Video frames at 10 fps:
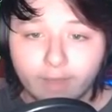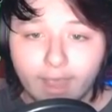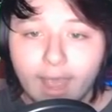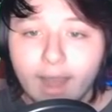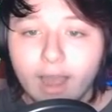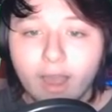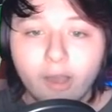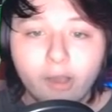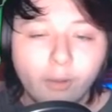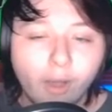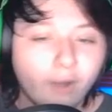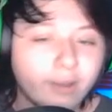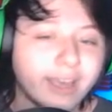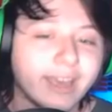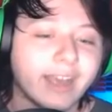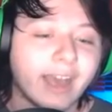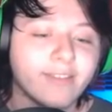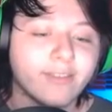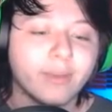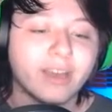Hello! Okay, guys, so
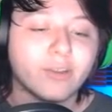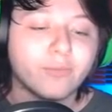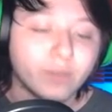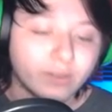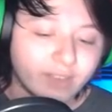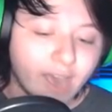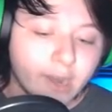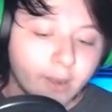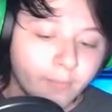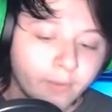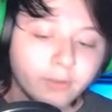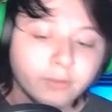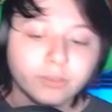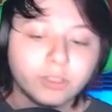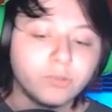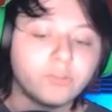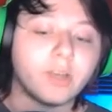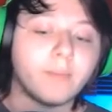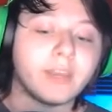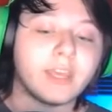we got our first item to
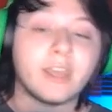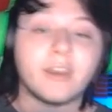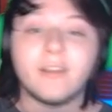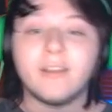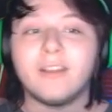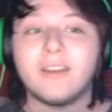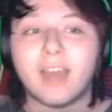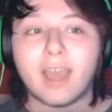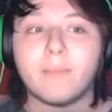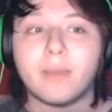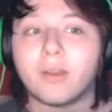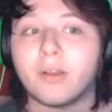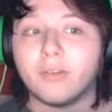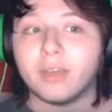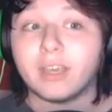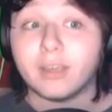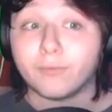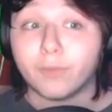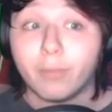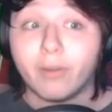summon in Nightmare Lincoln
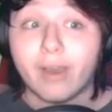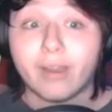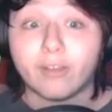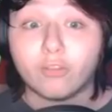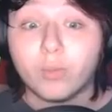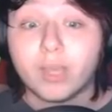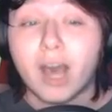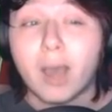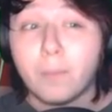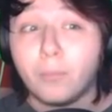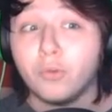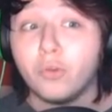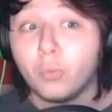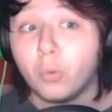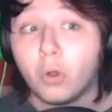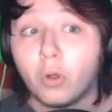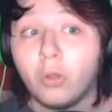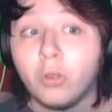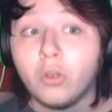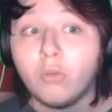from the Loud House. We got blue wool,
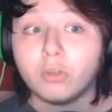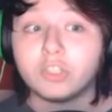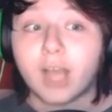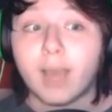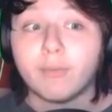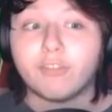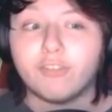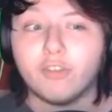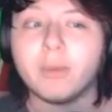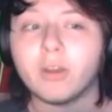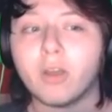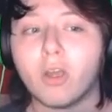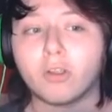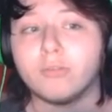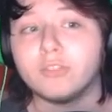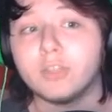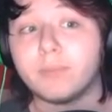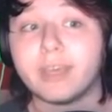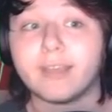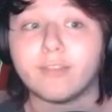which I'm assuming are going to
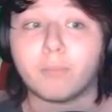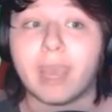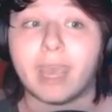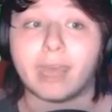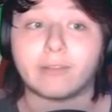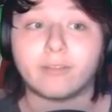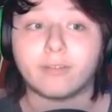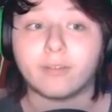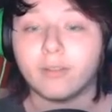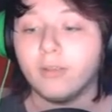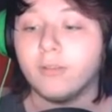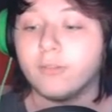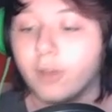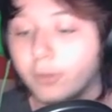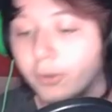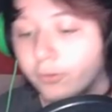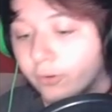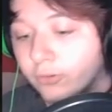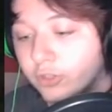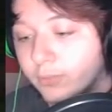be his pants. So those are
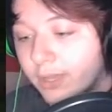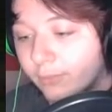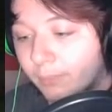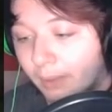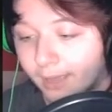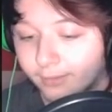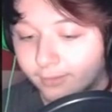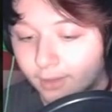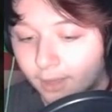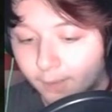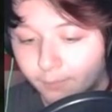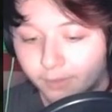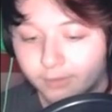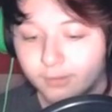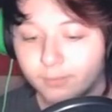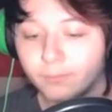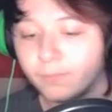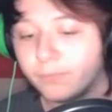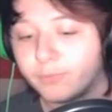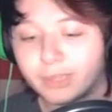going to be his pants. Um, nothing
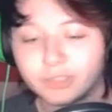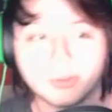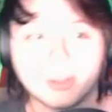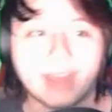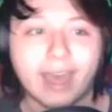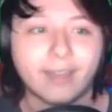special than that.